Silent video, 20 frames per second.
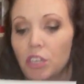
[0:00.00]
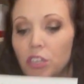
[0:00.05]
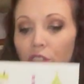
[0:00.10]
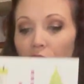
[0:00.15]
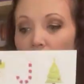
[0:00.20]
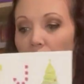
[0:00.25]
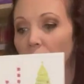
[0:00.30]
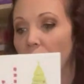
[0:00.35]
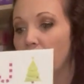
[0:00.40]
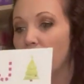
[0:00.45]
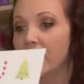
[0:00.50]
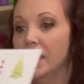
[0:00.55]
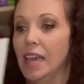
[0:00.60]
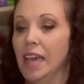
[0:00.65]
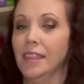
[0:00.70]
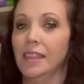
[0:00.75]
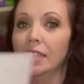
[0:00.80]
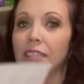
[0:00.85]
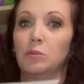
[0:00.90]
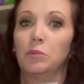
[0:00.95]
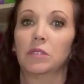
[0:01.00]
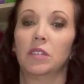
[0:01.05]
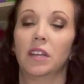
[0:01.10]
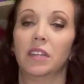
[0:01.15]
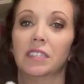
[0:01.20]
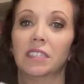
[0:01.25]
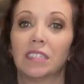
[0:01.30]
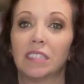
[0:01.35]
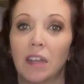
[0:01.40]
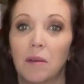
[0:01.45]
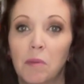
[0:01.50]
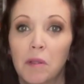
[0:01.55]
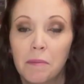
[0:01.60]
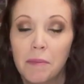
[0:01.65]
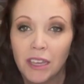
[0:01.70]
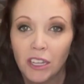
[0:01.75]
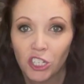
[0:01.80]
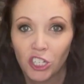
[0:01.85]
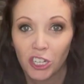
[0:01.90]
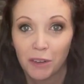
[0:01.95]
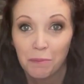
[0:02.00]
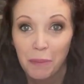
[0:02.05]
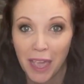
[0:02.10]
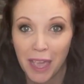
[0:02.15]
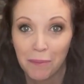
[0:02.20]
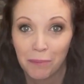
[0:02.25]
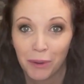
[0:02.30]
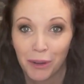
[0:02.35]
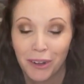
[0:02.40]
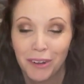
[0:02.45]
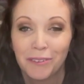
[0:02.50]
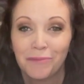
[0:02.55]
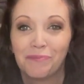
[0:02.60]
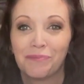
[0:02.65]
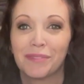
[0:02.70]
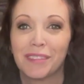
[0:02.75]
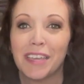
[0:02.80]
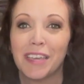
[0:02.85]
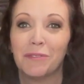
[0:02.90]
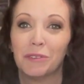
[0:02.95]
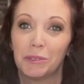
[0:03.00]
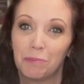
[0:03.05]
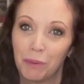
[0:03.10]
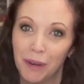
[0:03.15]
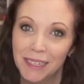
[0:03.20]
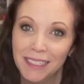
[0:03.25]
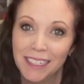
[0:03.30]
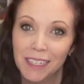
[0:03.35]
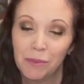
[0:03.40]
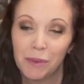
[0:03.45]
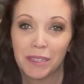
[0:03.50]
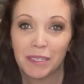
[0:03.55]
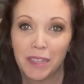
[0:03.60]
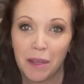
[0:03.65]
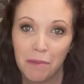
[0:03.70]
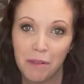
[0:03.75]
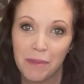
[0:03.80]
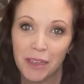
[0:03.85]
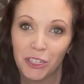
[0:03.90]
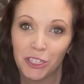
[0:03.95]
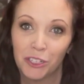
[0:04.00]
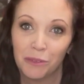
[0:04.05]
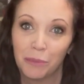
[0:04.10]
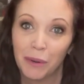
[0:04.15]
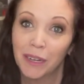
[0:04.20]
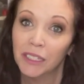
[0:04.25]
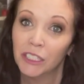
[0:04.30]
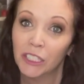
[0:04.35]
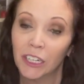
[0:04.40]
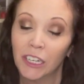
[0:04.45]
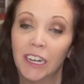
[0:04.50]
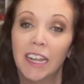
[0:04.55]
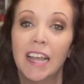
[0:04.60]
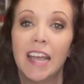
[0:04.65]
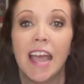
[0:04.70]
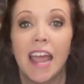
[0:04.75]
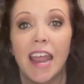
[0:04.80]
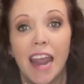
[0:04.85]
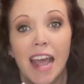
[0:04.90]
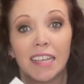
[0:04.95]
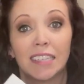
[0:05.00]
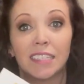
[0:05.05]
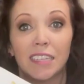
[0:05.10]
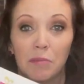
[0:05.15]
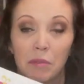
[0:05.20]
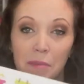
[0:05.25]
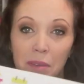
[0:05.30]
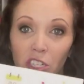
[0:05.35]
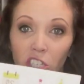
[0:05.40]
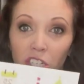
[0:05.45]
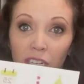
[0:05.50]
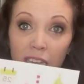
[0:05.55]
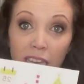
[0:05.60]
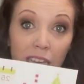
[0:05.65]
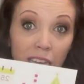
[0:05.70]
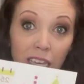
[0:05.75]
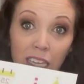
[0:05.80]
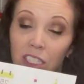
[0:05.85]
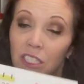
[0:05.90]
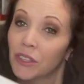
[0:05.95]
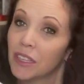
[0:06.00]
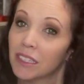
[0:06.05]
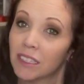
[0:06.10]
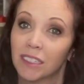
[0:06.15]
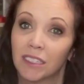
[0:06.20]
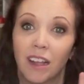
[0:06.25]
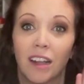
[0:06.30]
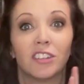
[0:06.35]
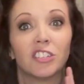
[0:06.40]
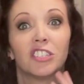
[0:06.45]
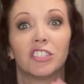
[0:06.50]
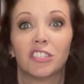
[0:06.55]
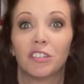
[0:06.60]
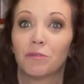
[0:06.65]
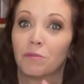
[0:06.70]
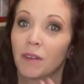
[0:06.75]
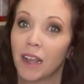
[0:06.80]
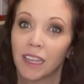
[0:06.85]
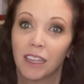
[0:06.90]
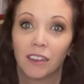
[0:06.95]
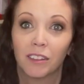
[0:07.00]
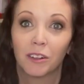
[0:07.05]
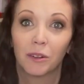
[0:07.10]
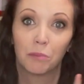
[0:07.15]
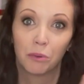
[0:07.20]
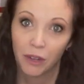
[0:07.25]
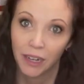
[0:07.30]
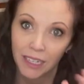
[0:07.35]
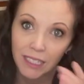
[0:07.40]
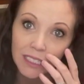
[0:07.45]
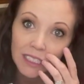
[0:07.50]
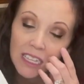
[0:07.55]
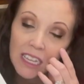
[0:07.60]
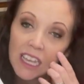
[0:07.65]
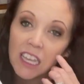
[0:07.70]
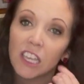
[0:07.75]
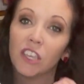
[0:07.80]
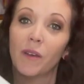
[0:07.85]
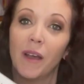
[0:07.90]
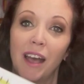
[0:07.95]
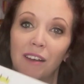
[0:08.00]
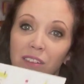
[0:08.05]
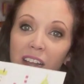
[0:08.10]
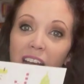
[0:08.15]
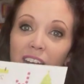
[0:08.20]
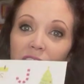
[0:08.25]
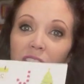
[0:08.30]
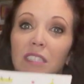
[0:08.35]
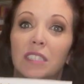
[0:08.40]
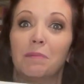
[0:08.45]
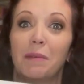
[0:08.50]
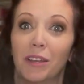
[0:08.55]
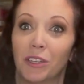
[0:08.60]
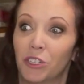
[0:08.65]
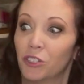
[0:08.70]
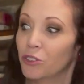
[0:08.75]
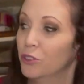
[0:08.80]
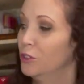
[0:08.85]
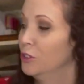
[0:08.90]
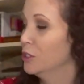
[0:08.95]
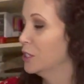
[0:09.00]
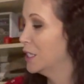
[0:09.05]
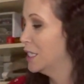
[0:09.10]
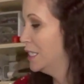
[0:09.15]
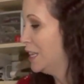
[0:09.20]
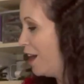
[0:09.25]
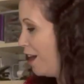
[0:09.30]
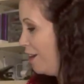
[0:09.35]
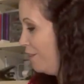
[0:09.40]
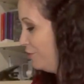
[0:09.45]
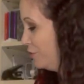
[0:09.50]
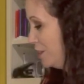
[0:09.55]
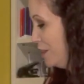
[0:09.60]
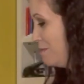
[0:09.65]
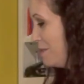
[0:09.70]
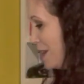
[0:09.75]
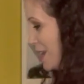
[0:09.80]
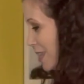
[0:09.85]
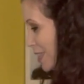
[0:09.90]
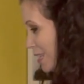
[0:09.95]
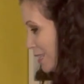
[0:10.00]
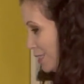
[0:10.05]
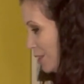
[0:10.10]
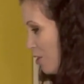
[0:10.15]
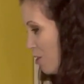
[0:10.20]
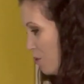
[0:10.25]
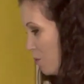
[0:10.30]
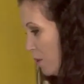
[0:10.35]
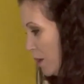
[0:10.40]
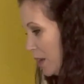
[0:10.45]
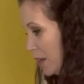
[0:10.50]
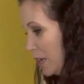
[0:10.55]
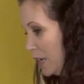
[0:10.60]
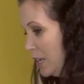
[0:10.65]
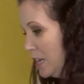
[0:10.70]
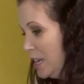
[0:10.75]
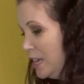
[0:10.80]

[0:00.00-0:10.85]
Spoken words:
So again, this was on sublimation paper. It was printed with sublimation printer, and it has sublimation ink. So this is not just a regular print. You have to have a special stuff to make this all work.